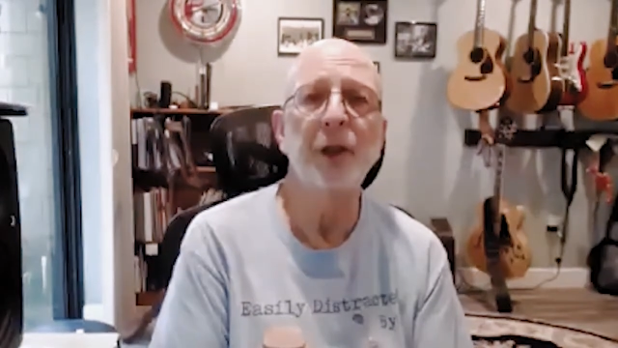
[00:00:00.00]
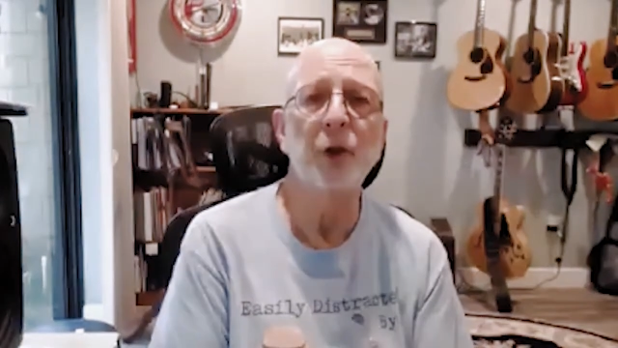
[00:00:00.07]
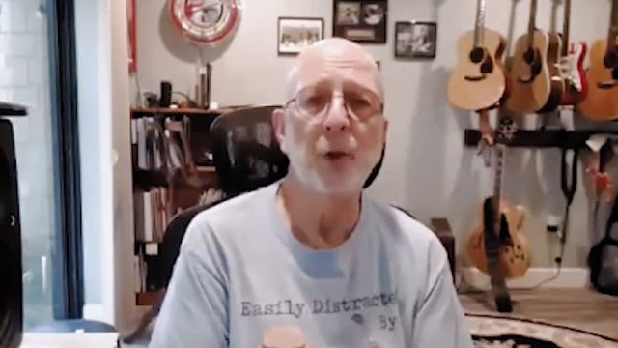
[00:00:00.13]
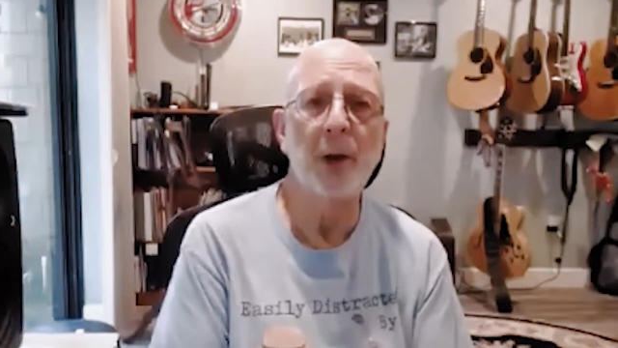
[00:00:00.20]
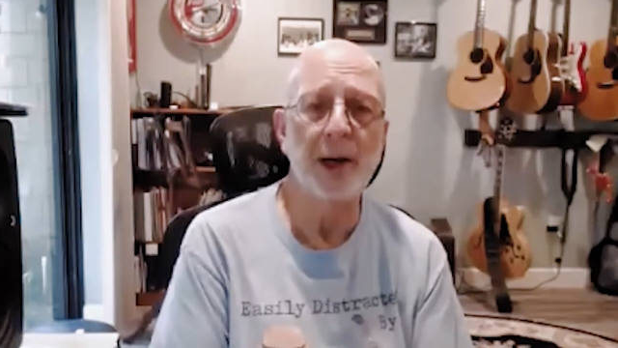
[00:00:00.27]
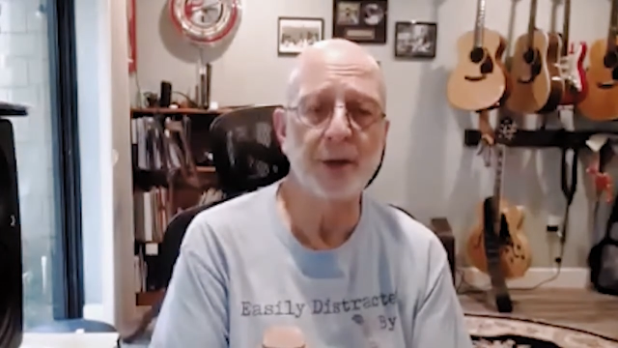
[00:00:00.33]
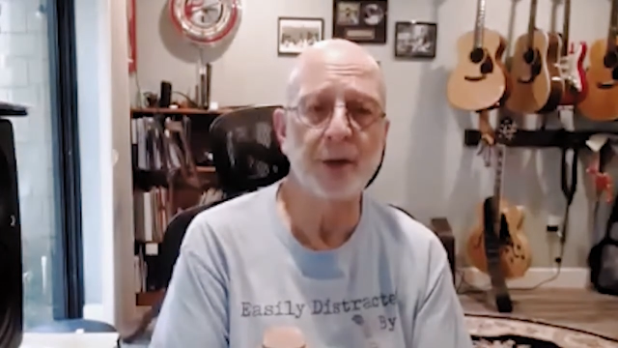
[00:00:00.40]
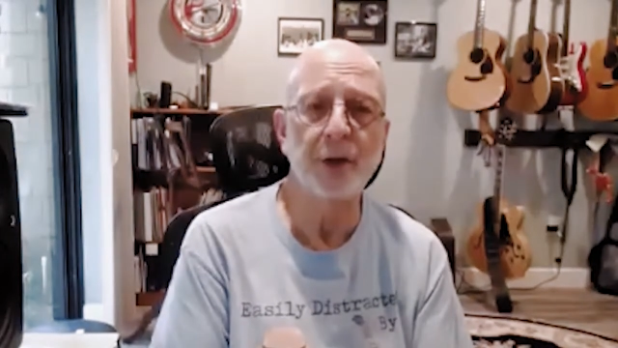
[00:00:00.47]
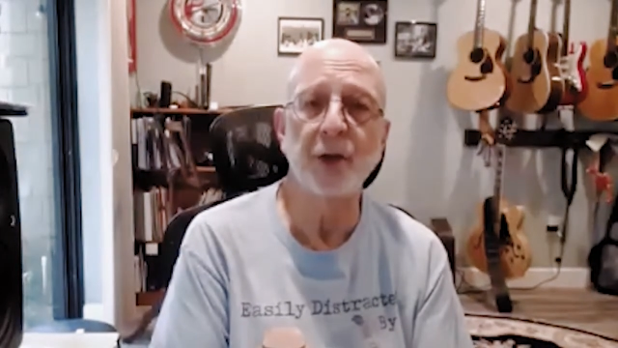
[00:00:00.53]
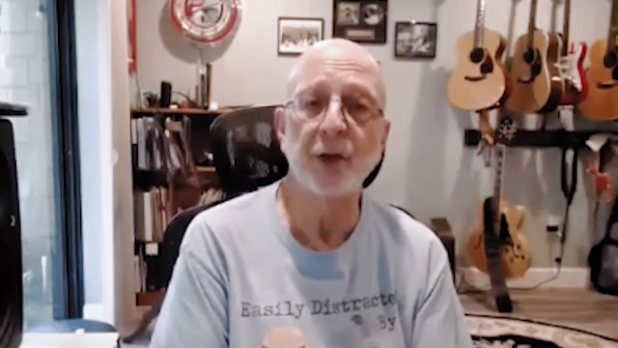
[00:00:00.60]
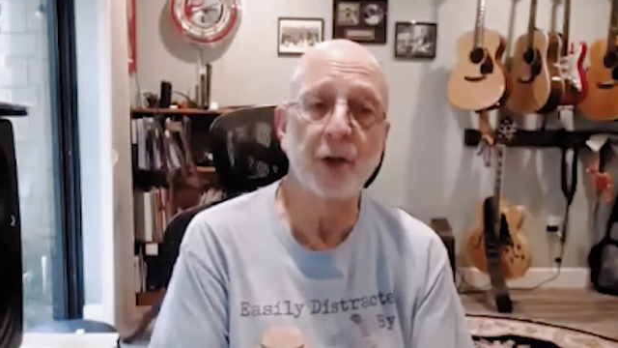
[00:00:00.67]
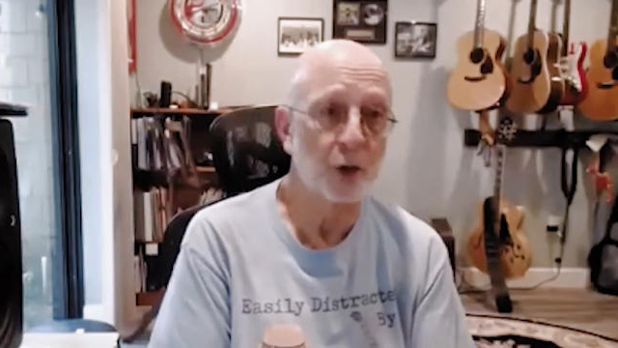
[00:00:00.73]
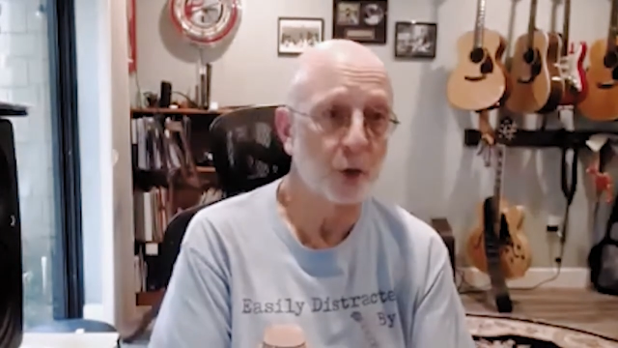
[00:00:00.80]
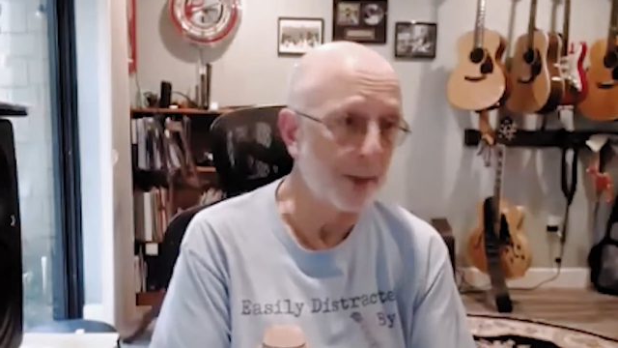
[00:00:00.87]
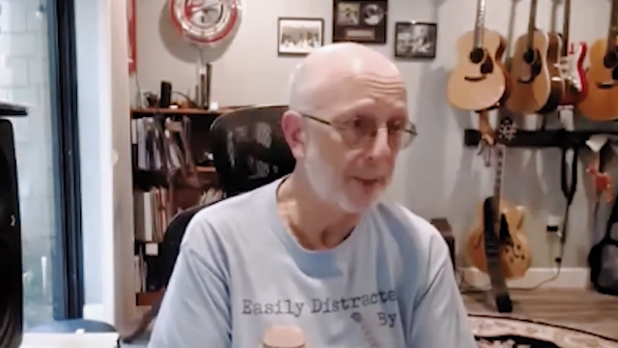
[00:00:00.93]
traces,
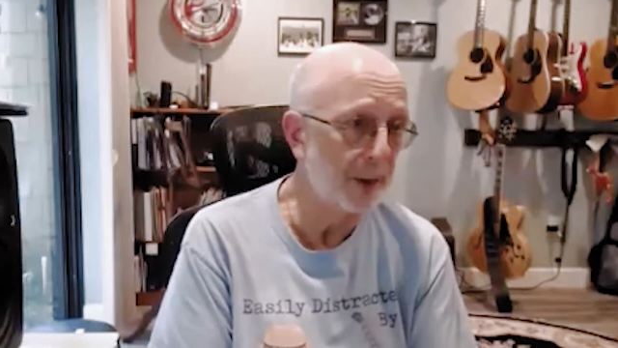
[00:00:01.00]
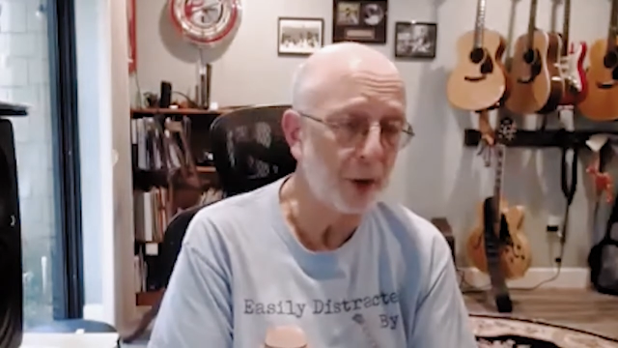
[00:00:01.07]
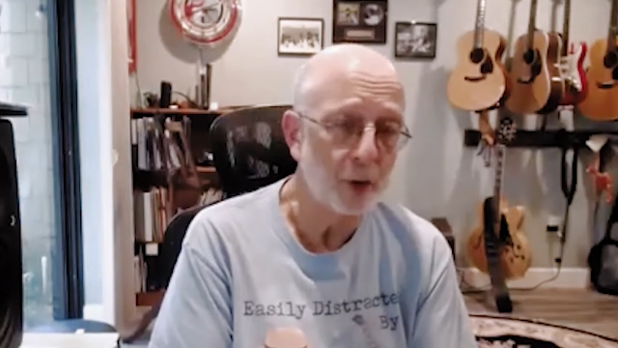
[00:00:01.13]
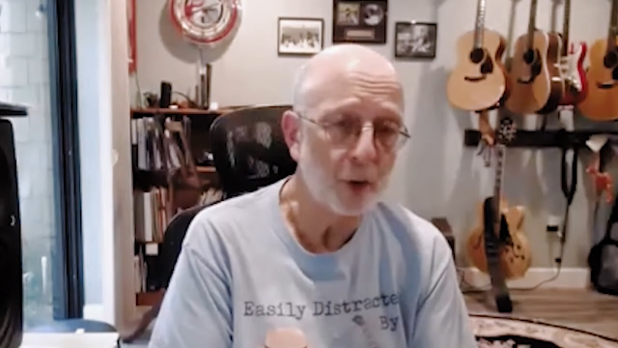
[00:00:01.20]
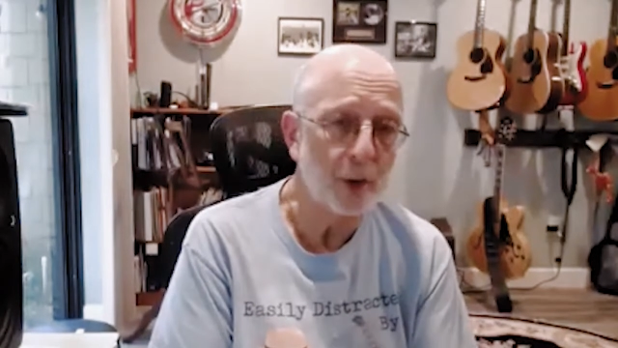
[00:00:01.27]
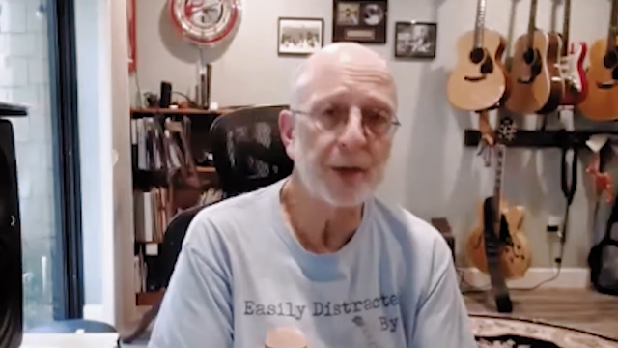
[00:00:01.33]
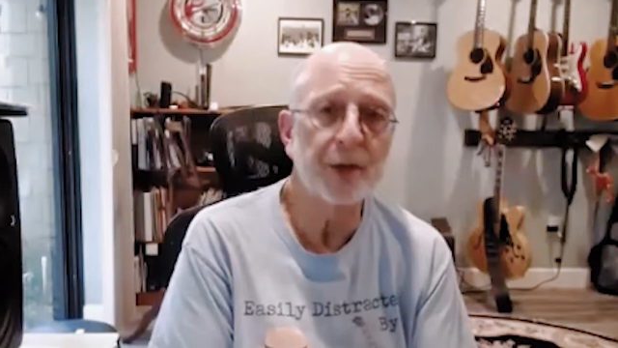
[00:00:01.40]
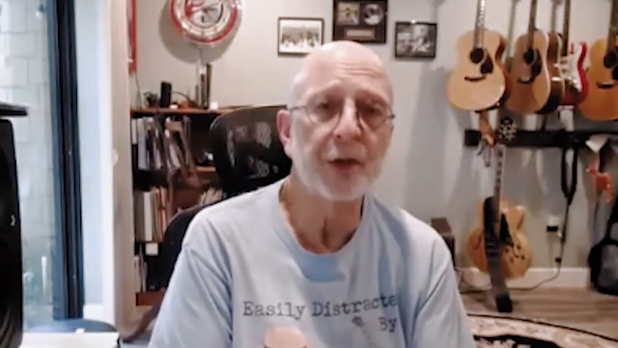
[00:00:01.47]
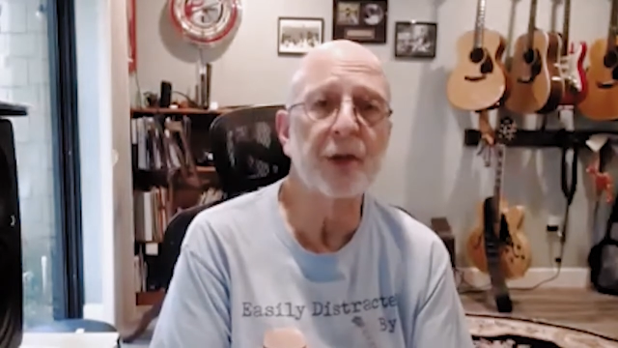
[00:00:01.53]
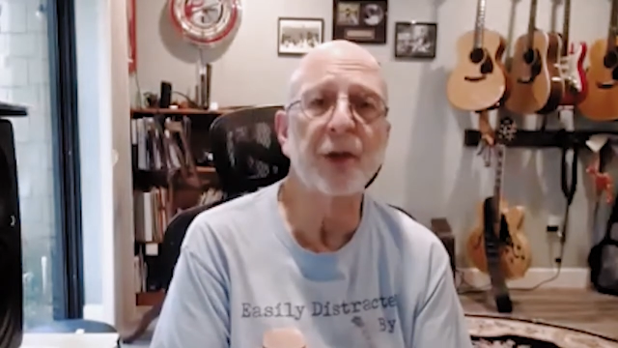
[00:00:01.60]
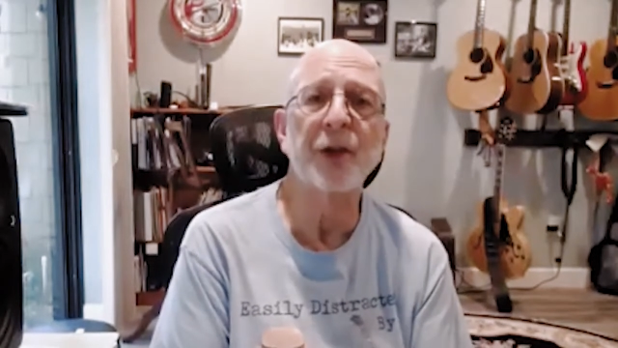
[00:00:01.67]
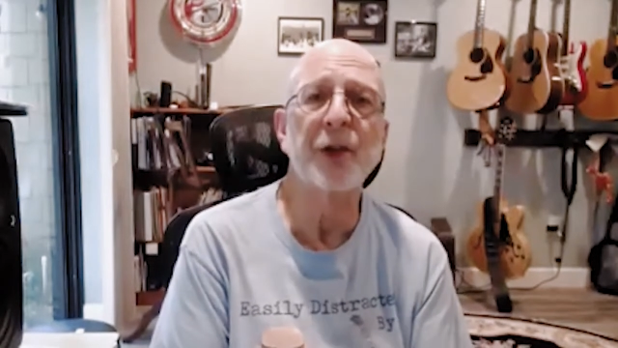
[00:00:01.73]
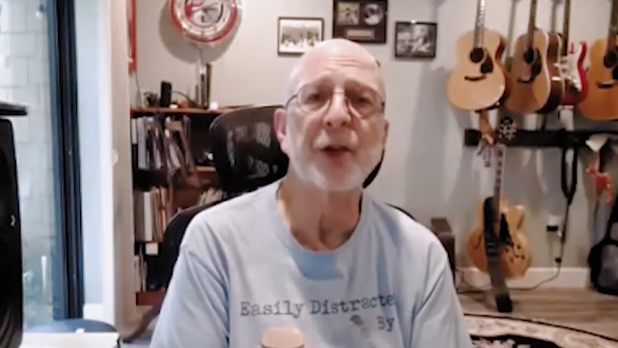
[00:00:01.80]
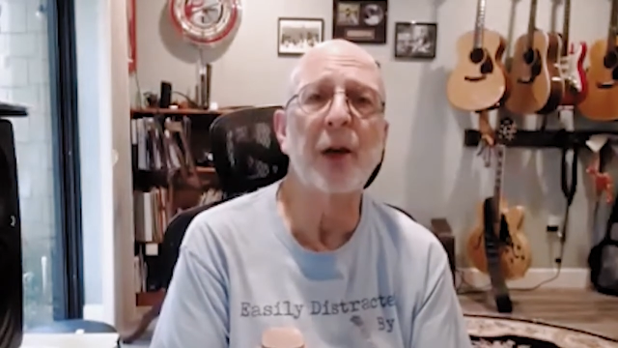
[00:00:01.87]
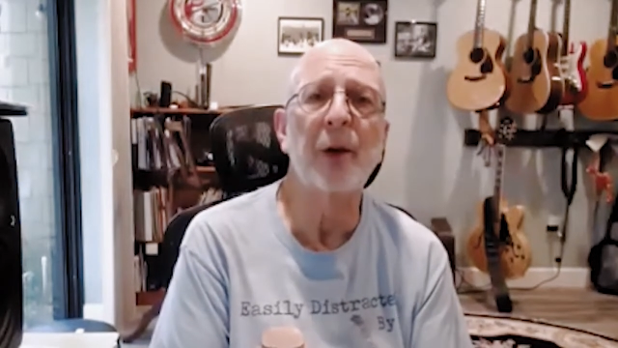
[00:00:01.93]
distributed traces,
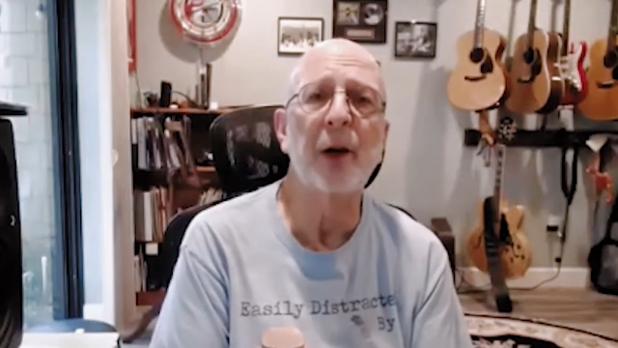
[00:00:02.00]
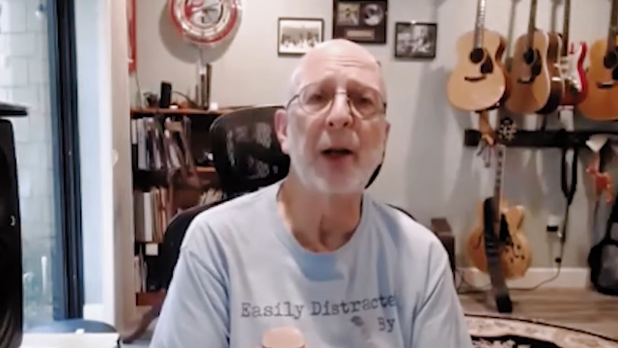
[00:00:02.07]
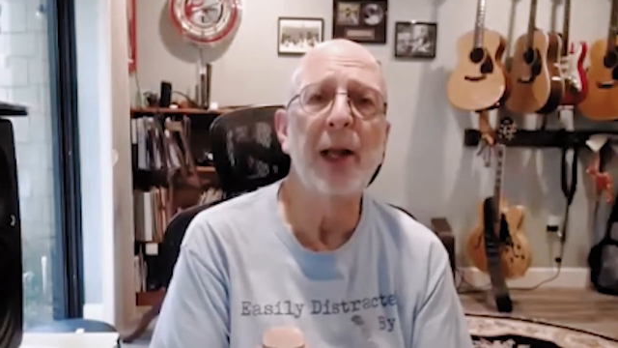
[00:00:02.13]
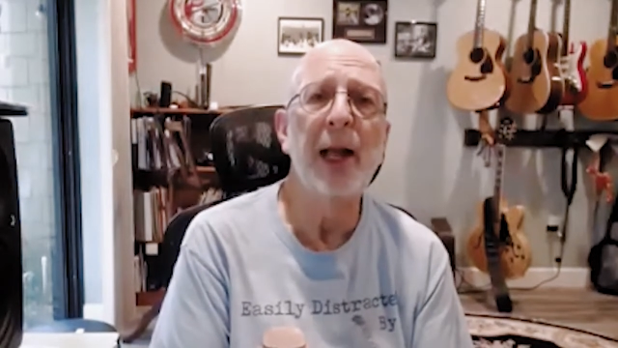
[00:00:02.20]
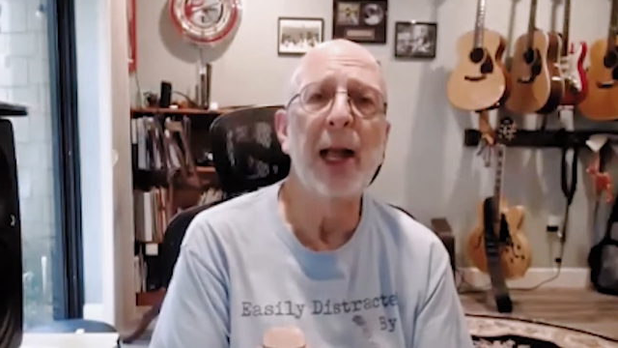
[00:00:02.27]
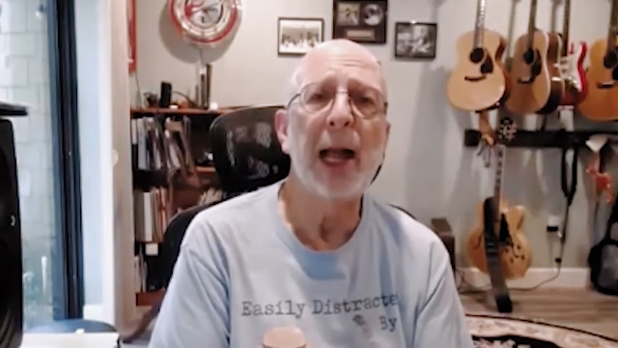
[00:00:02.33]
et cetera,